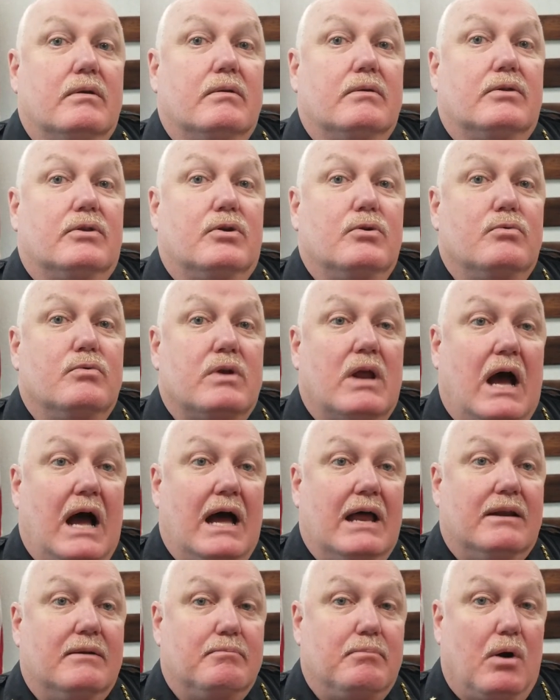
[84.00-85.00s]
Do
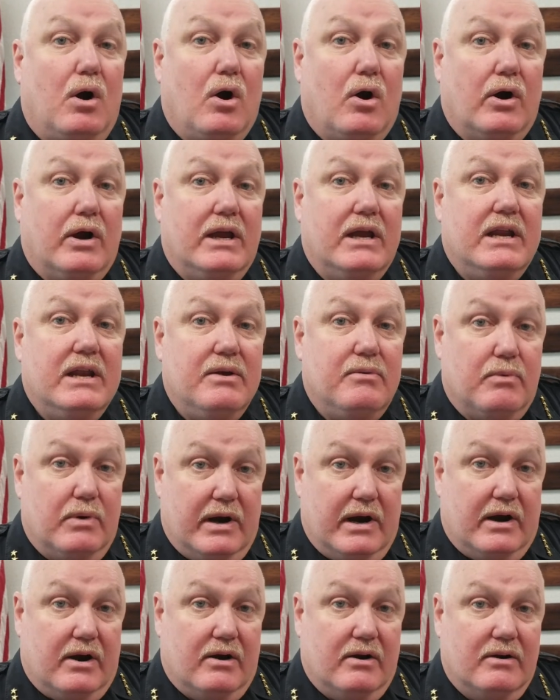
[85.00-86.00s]
not park
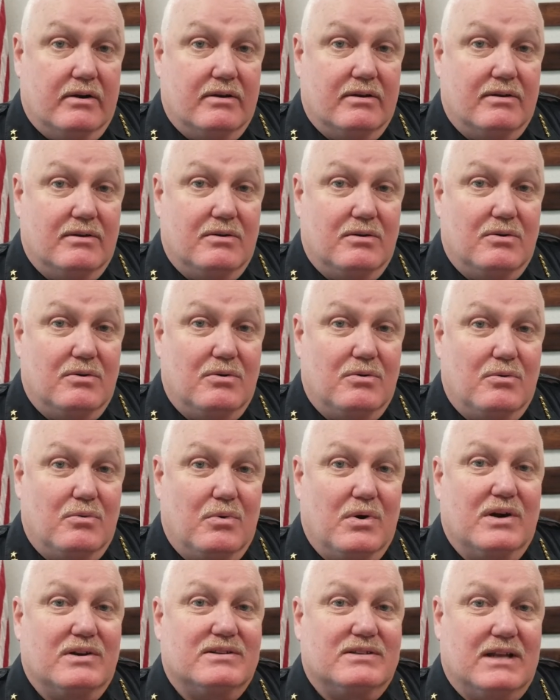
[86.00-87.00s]
anywhere
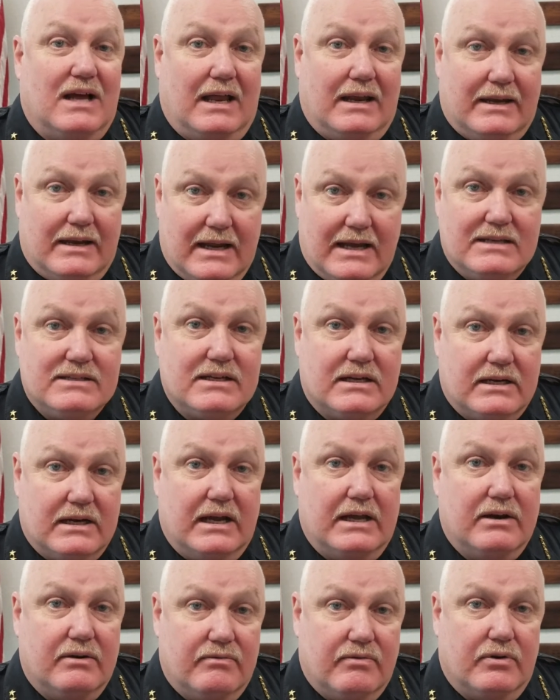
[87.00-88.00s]
where it's not
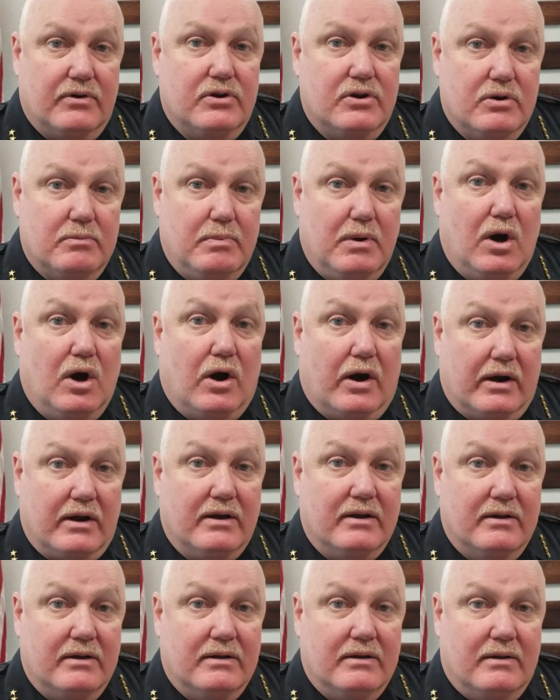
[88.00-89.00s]
designated for you to park.
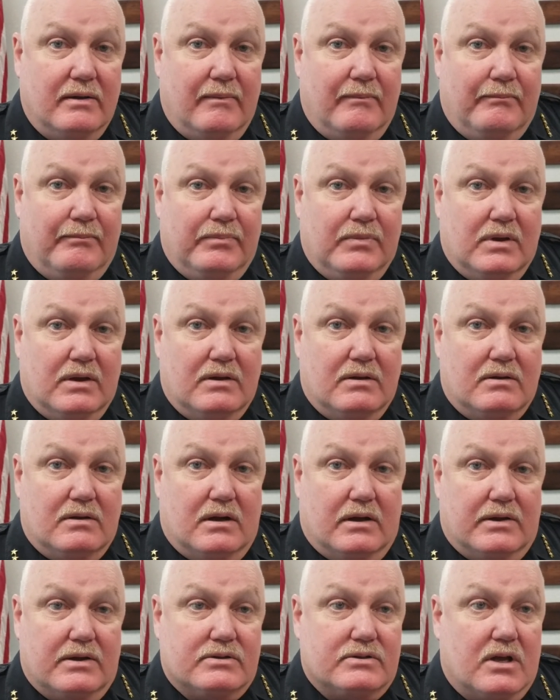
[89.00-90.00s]

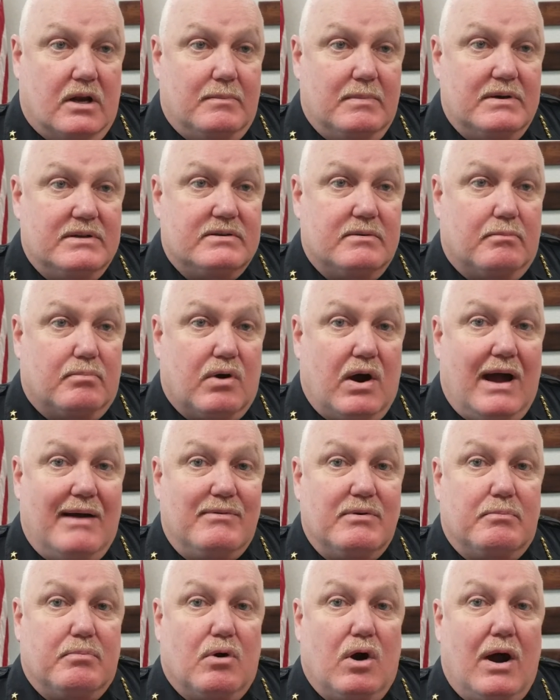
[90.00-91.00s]
There's going to be some
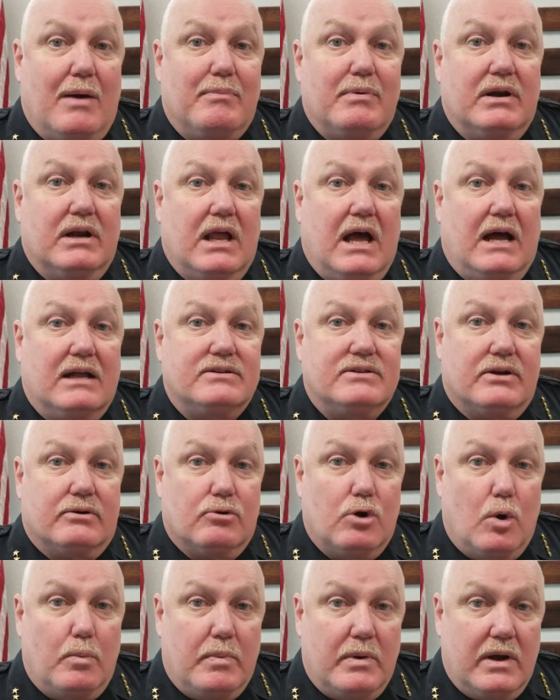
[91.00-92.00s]
private property lots that
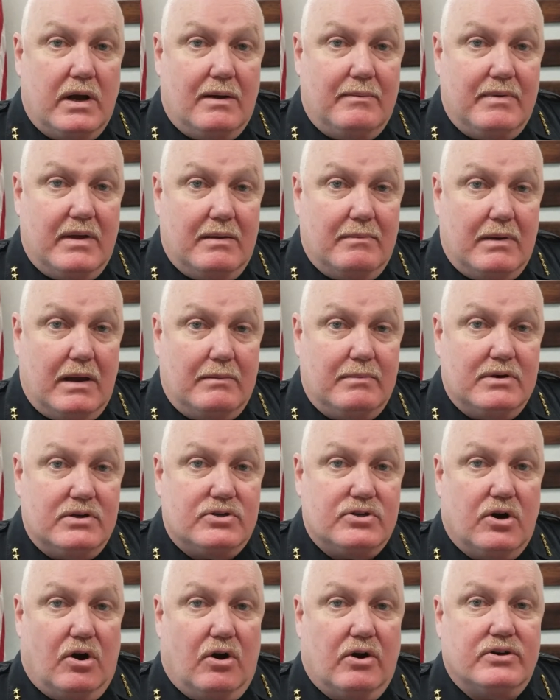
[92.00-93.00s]
are open up. They may be
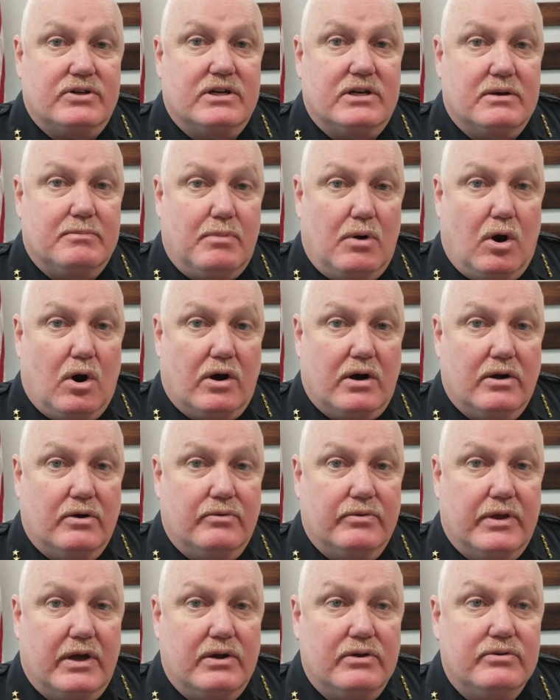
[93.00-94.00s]
charging to park
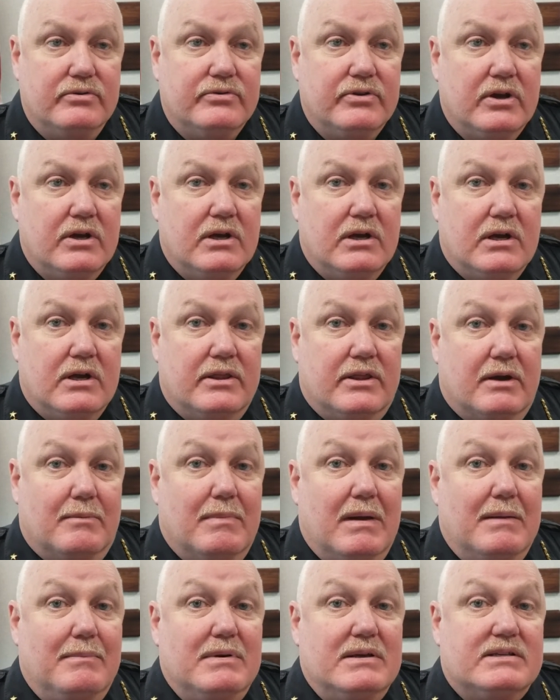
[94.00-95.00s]
on those. There
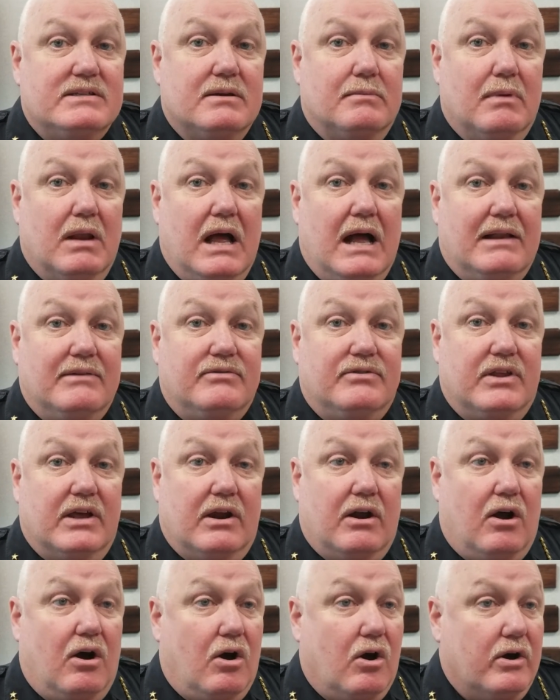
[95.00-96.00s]
may be some lots
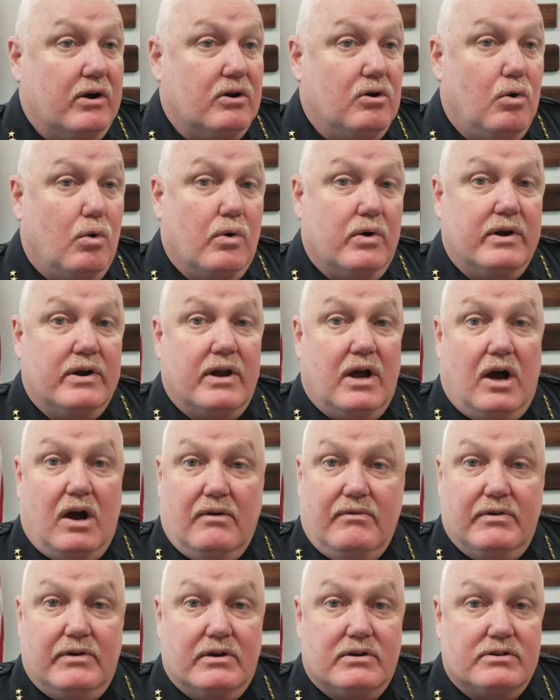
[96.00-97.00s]
that aren't cordoned
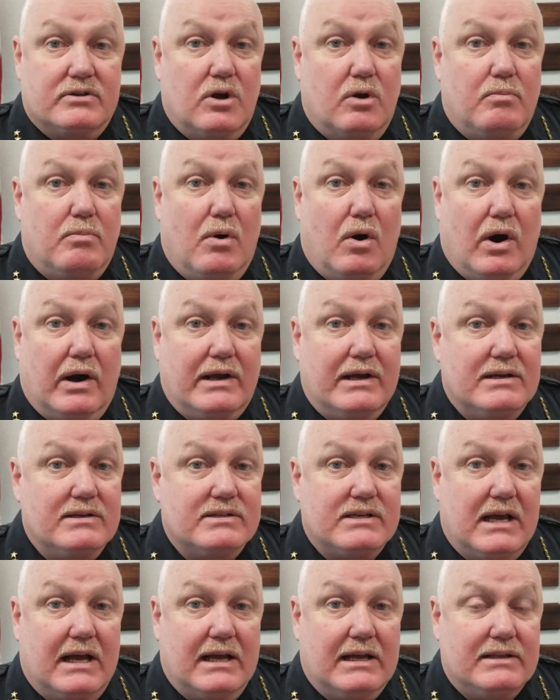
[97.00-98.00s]
off and there's no parking
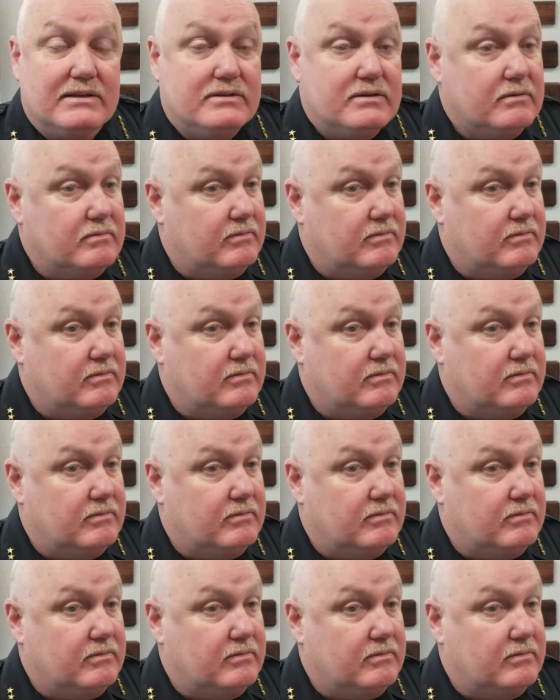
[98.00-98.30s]
signs.